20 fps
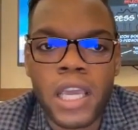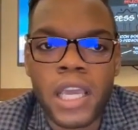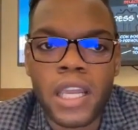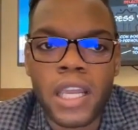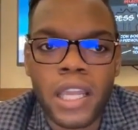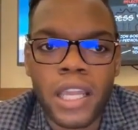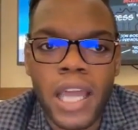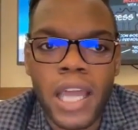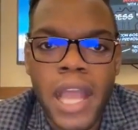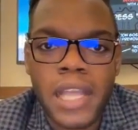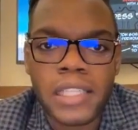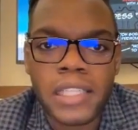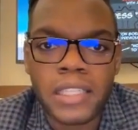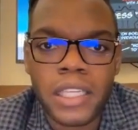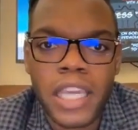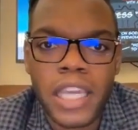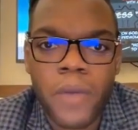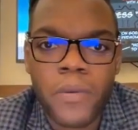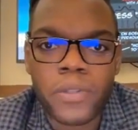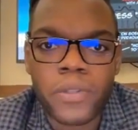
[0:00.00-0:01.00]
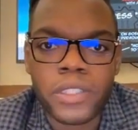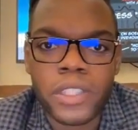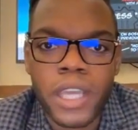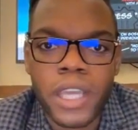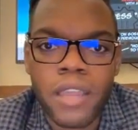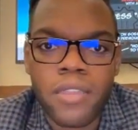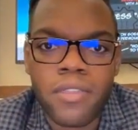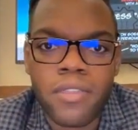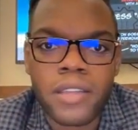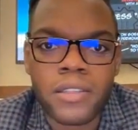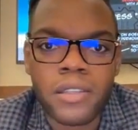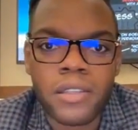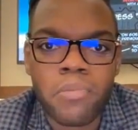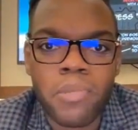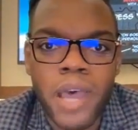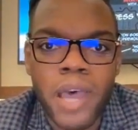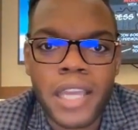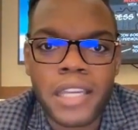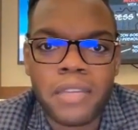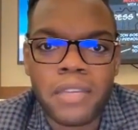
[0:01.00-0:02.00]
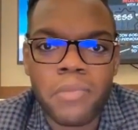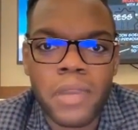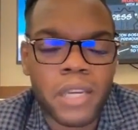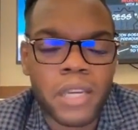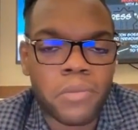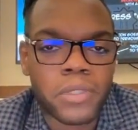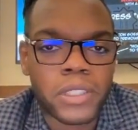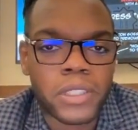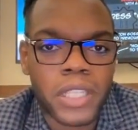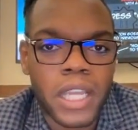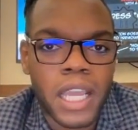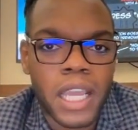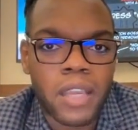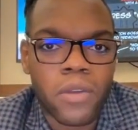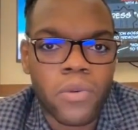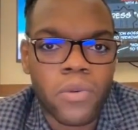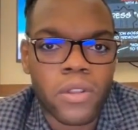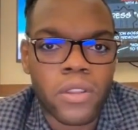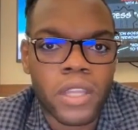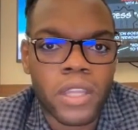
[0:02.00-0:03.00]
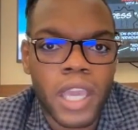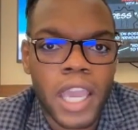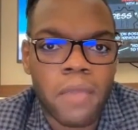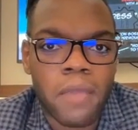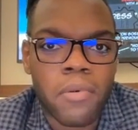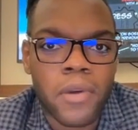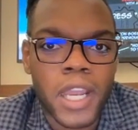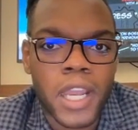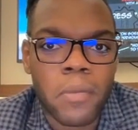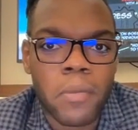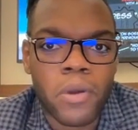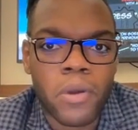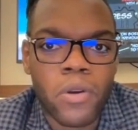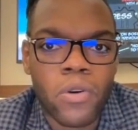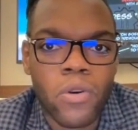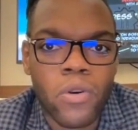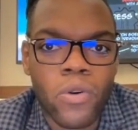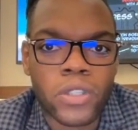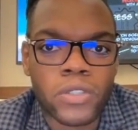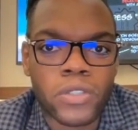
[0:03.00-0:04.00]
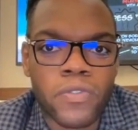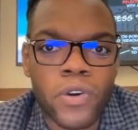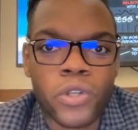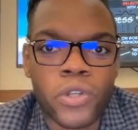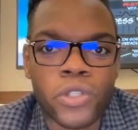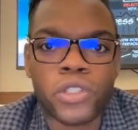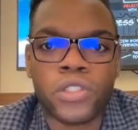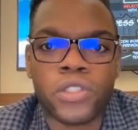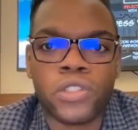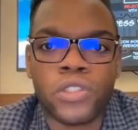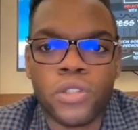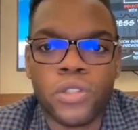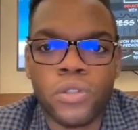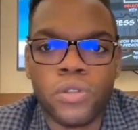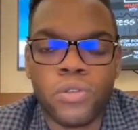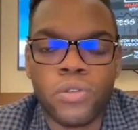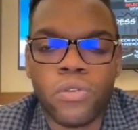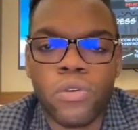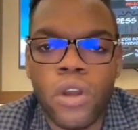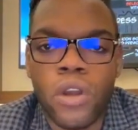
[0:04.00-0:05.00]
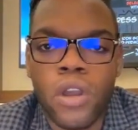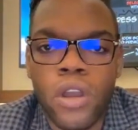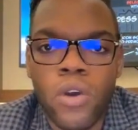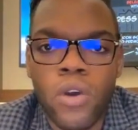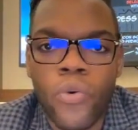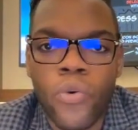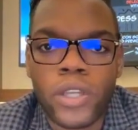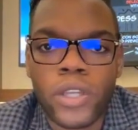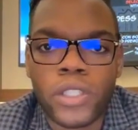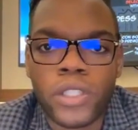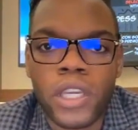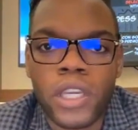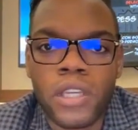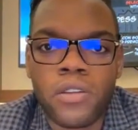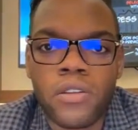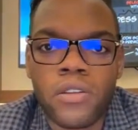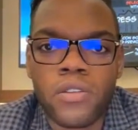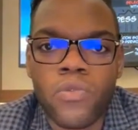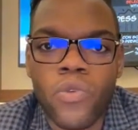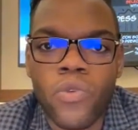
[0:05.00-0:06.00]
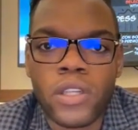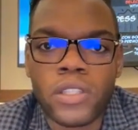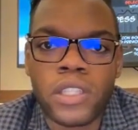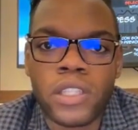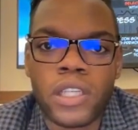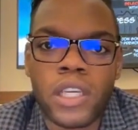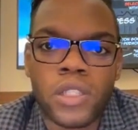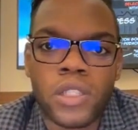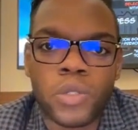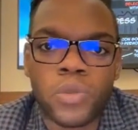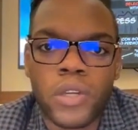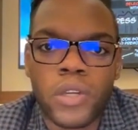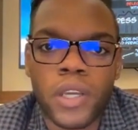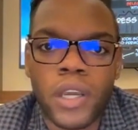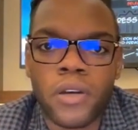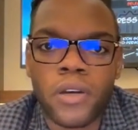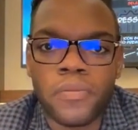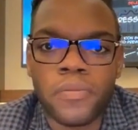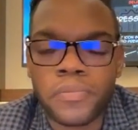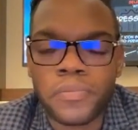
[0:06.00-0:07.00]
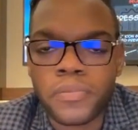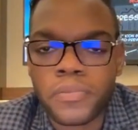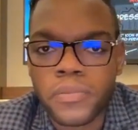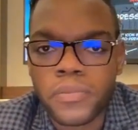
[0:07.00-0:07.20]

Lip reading: And lastly, I would say, I think that Biden made a mistake with the Abraham Accords version 2, which he went to Israel.